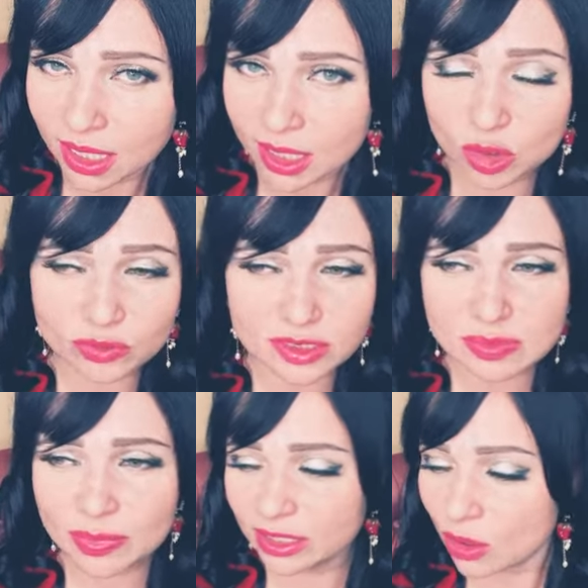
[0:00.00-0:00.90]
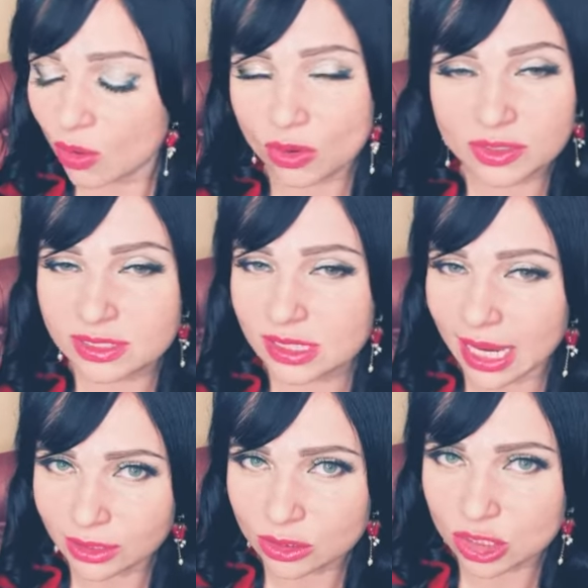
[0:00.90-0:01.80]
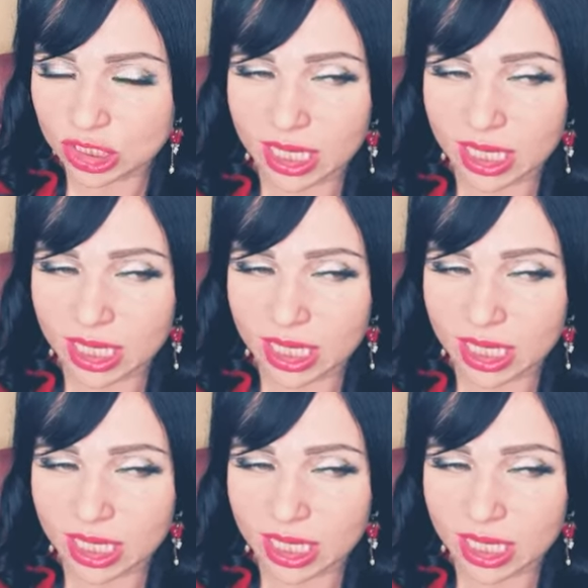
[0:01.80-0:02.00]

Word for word: you will spend all this energy